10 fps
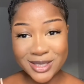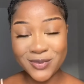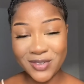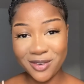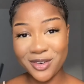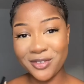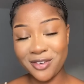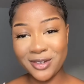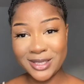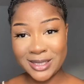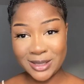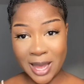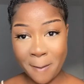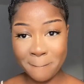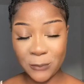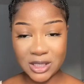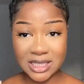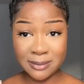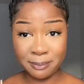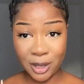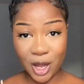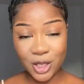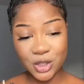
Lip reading: favorite step, which is blush.